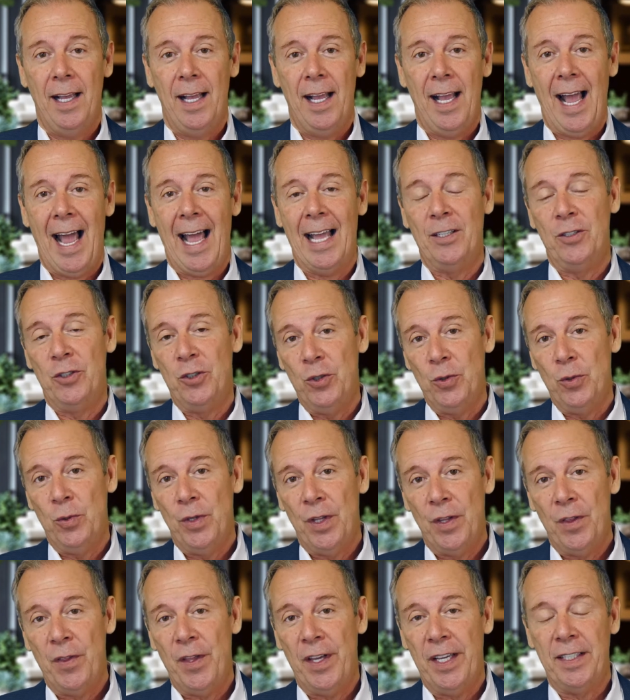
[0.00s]
and do
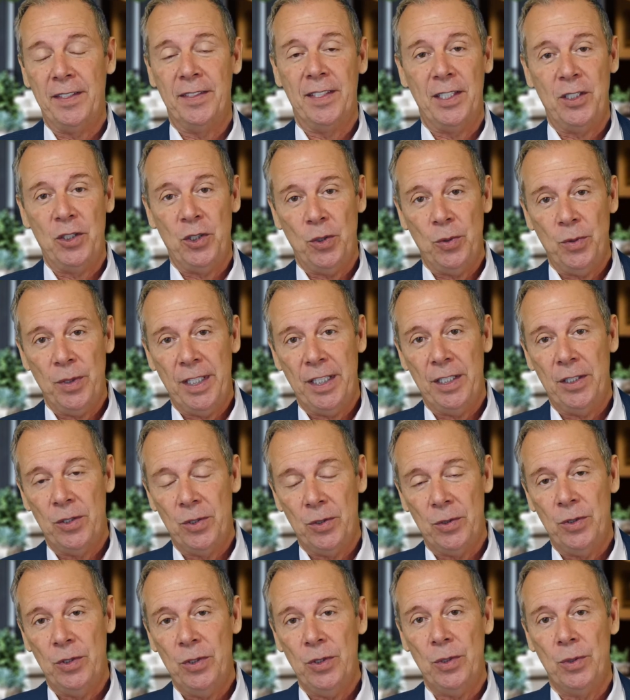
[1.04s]
the things that you need
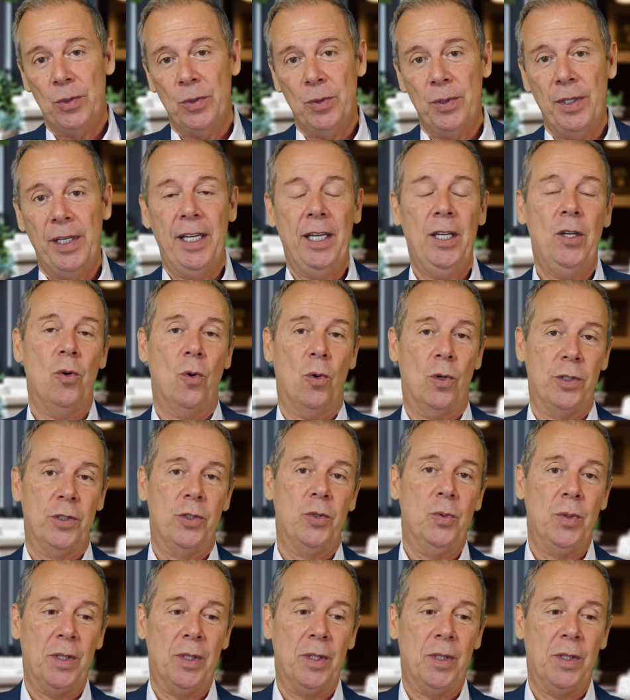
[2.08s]
to do in order to